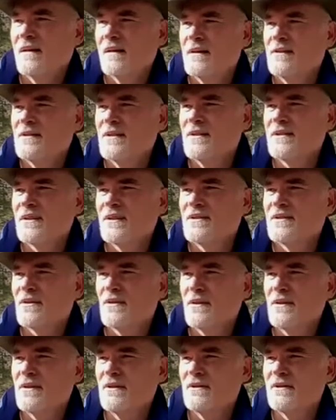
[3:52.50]
And she said,
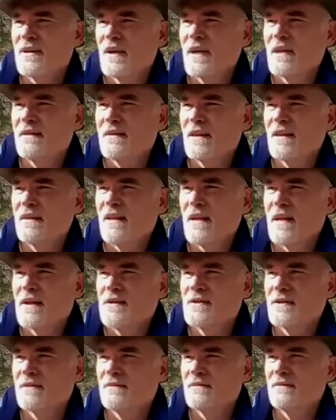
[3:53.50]
"So are you saying then that I
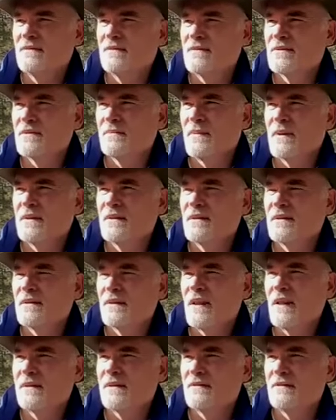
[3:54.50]
shouldn't spend
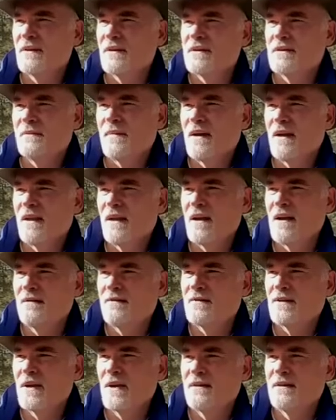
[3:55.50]
the rest of my
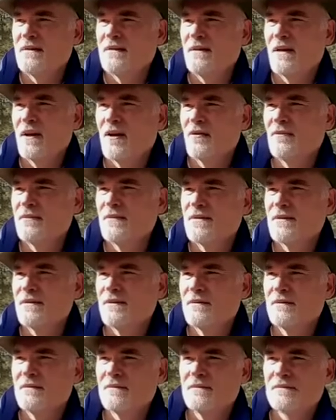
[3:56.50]
life trying to help
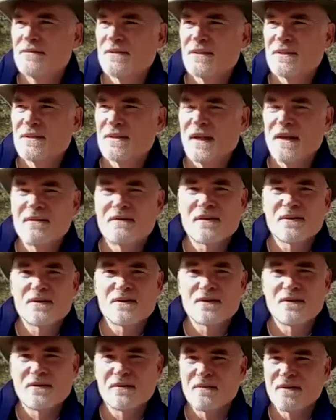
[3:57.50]
to sustain
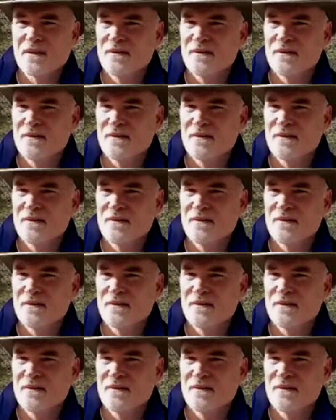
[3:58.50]
this earth?"